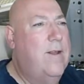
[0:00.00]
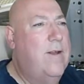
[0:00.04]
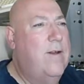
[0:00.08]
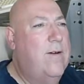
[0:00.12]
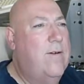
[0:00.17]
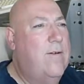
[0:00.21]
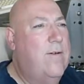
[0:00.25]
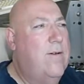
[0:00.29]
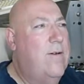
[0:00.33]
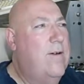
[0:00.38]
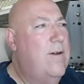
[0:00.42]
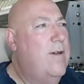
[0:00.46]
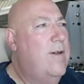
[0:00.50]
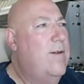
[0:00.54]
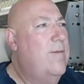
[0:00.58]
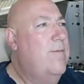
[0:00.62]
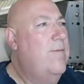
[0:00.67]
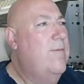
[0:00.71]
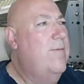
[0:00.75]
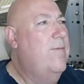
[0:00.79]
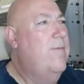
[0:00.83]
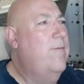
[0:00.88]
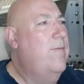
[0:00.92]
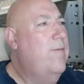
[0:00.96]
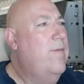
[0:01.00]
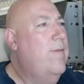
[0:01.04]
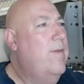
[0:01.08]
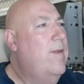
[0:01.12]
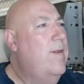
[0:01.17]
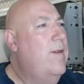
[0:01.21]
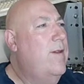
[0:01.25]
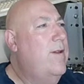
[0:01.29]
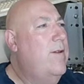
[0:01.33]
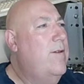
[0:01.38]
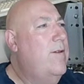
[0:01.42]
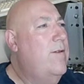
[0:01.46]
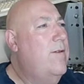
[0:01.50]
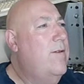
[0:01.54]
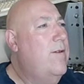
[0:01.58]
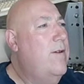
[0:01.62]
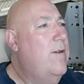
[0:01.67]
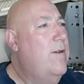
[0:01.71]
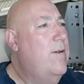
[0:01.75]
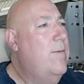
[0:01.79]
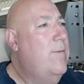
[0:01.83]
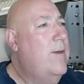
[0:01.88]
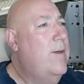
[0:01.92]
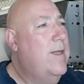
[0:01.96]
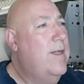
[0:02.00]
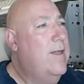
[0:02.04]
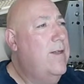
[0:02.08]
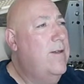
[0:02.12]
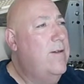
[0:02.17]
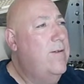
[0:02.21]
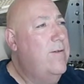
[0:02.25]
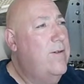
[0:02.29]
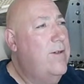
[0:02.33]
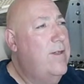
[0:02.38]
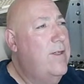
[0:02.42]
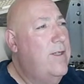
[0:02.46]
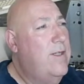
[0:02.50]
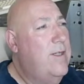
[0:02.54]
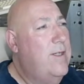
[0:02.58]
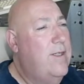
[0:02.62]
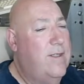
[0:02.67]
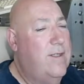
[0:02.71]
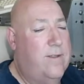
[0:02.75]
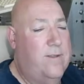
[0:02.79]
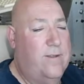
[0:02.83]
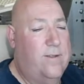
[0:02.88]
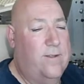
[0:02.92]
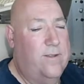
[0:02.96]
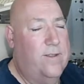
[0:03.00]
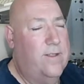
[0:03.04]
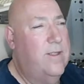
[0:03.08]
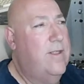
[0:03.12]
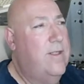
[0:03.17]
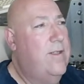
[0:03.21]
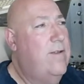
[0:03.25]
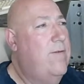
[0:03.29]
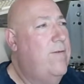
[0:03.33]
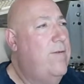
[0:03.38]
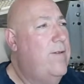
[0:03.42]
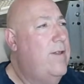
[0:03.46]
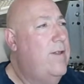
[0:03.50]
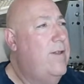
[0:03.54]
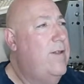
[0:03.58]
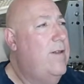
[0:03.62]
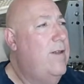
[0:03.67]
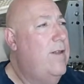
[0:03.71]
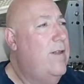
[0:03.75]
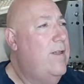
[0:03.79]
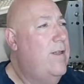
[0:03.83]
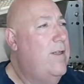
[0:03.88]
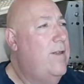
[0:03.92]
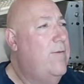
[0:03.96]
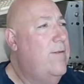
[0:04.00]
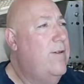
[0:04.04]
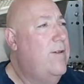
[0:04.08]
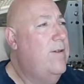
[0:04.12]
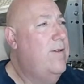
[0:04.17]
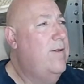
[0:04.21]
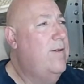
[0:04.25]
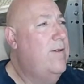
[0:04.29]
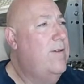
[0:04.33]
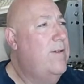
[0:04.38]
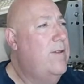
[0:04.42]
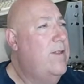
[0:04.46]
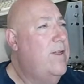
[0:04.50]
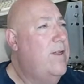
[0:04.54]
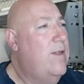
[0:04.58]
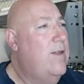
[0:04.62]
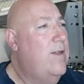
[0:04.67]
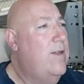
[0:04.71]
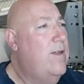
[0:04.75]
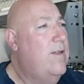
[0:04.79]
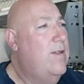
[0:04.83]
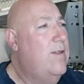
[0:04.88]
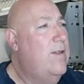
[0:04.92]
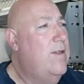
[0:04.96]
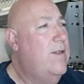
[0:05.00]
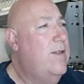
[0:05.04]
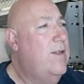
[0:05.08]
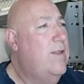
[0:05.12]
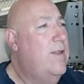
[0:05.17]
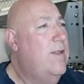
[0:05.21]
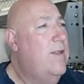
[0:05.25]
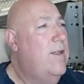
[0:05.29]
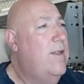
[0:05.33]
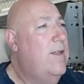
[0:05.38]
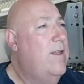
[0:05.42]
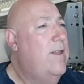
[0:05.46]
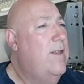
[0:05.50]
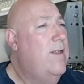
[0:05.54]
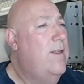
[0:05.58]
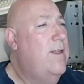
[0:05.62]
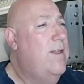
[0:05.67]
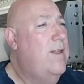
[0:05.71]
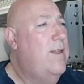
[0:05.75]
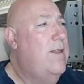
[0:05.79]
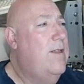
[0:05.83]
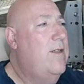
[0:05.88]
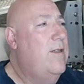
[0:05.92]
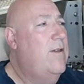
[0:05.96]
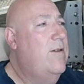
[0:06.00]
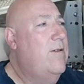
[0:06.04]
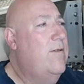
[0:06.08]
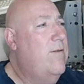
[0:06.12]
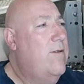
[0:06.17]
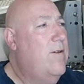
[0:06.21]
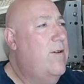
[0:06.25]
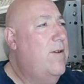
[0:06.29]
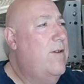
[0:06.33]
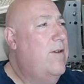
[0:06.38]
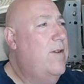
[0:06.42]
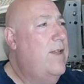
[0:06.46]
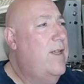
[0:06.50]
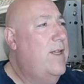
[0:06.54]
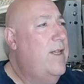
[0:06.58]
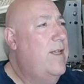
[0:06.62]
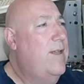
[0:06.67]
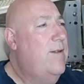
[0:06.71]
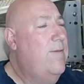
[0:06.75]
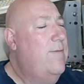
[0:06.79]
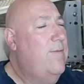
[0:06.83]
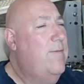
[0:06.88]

Right, let's go back over here. See if it'll even start. So we've got that.